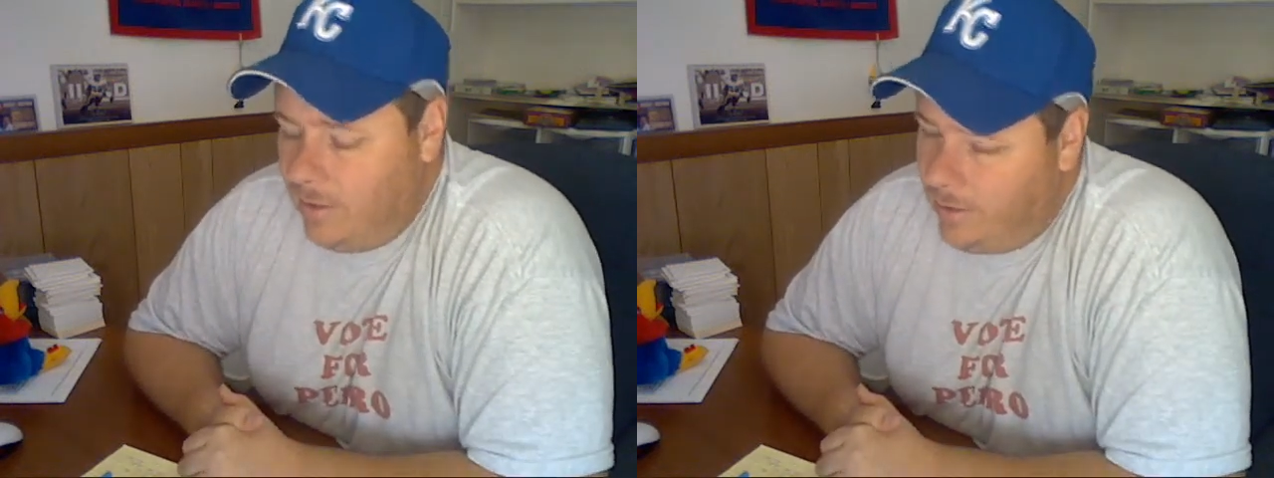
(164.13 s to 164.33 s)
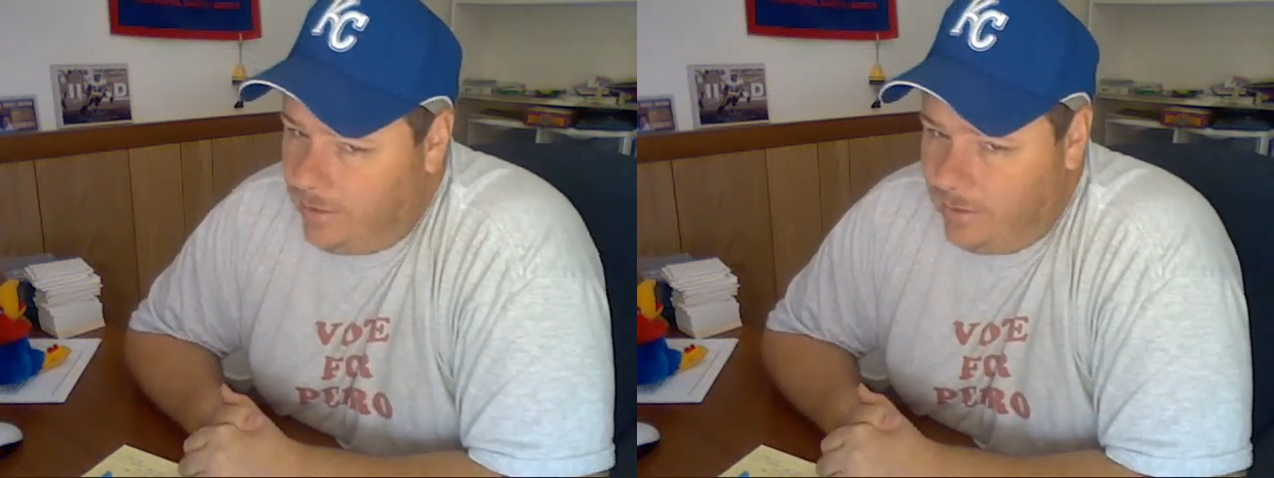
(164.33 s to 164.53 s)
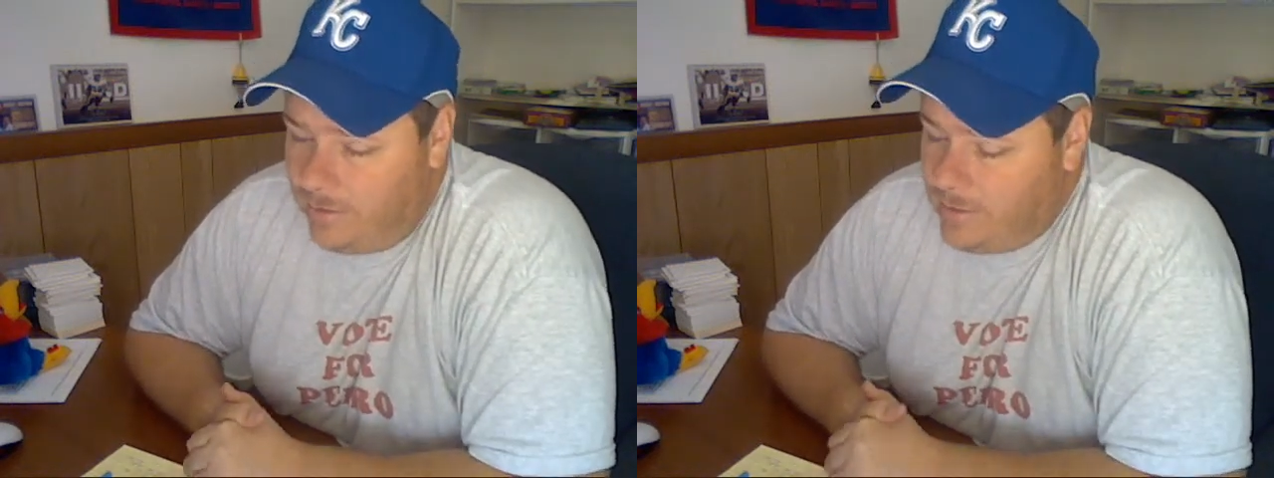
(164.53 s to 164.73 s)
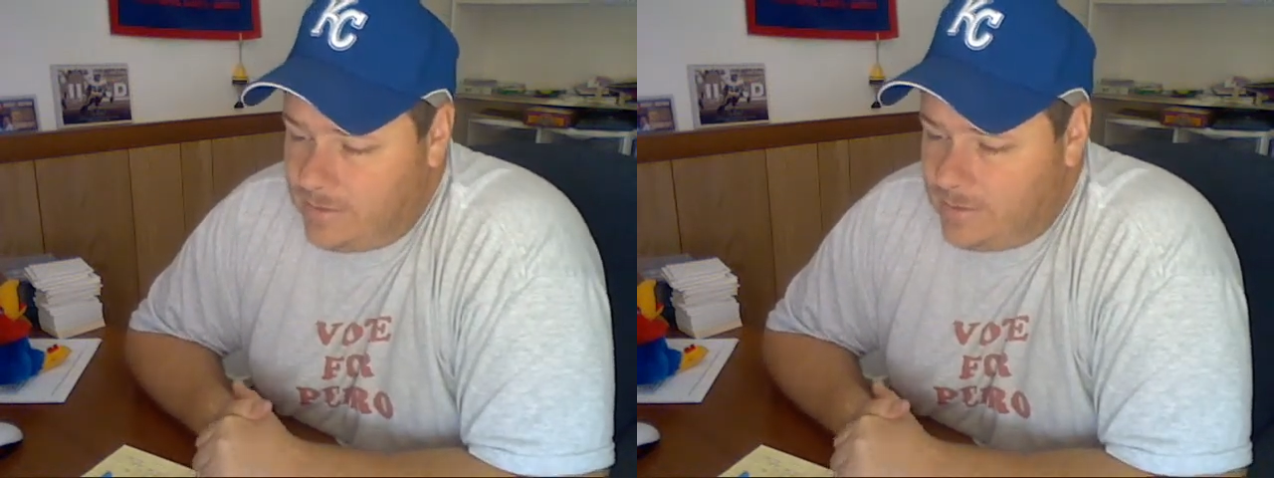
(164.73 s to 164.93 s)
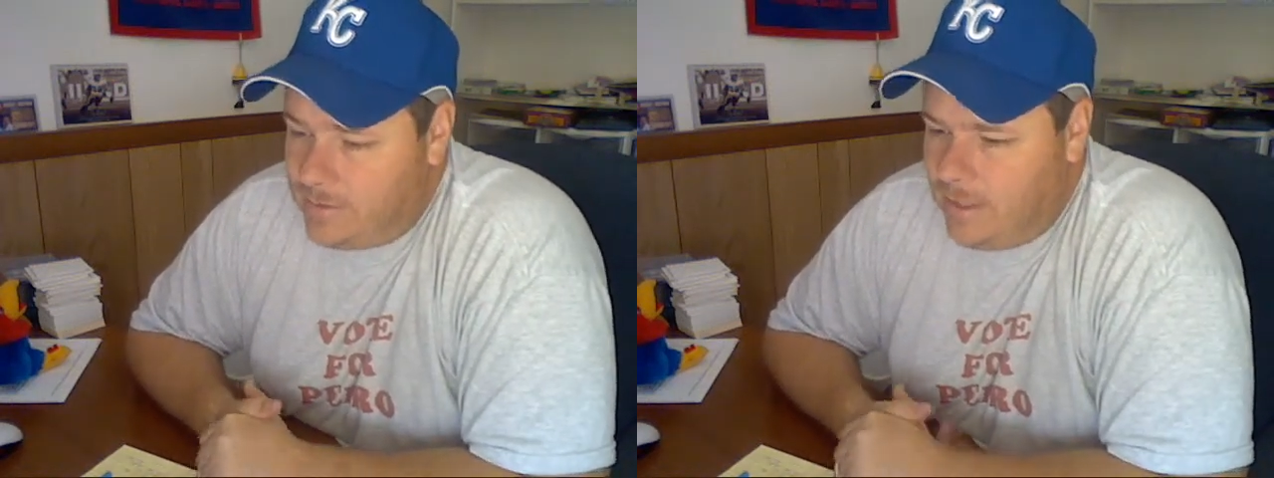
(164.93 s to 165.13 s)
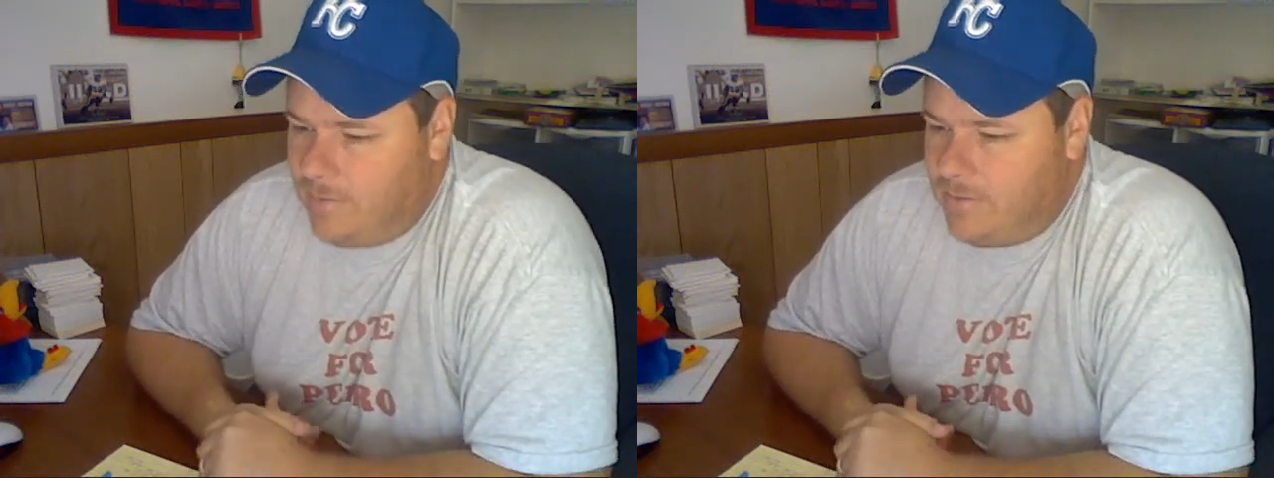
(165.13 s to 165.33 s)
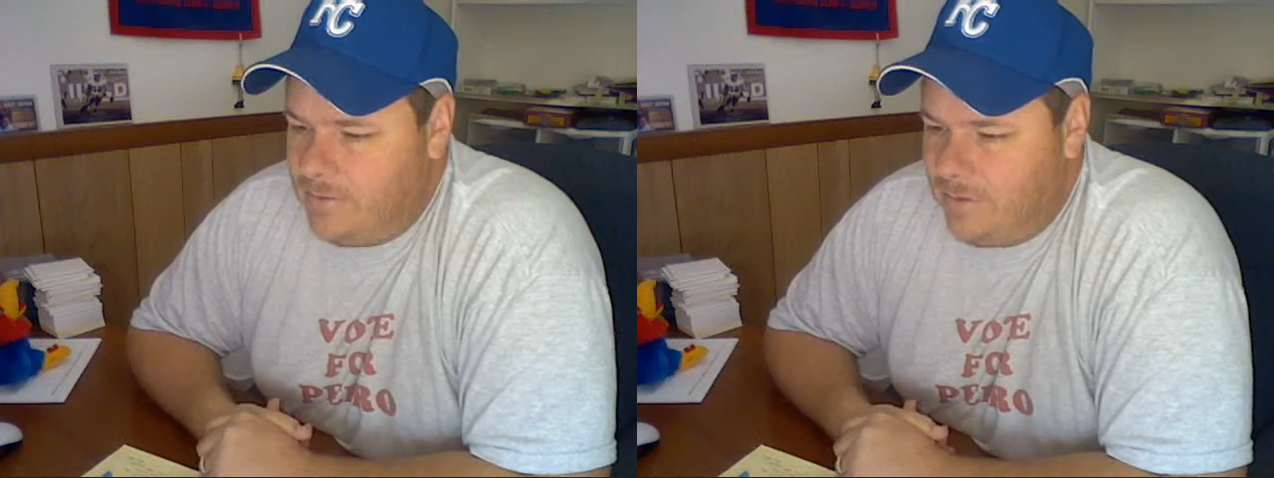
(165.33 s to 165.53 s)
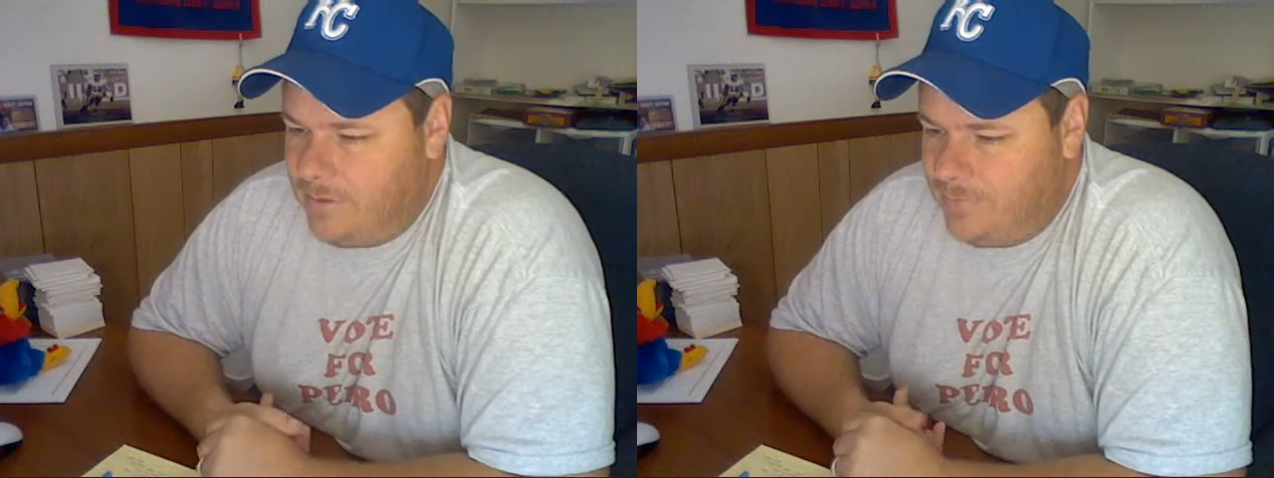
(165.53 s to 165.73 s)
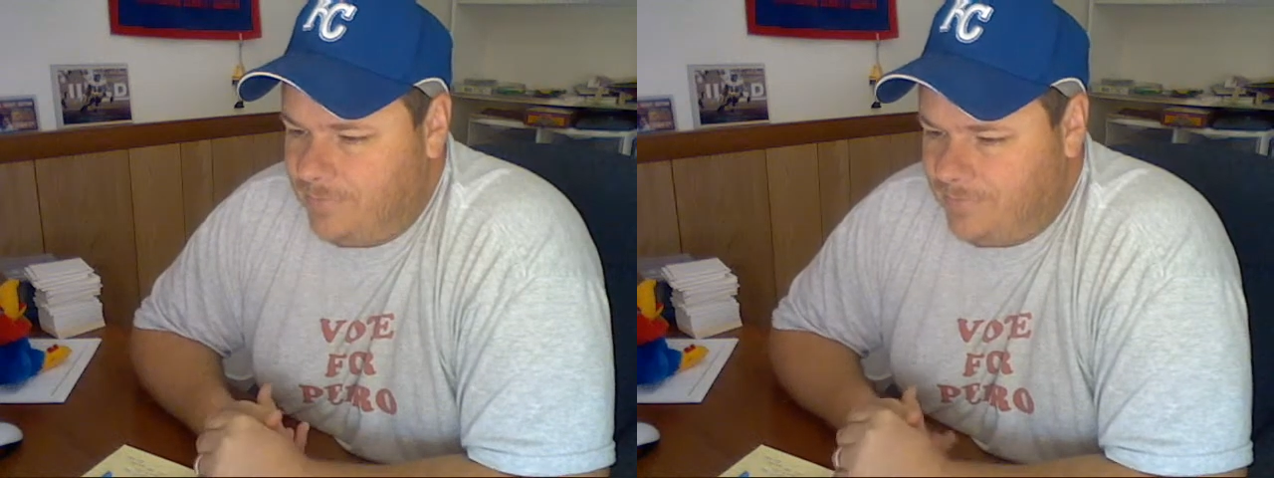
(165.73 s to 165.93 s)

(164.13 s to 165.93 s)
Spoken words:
and it hasn't stopped since.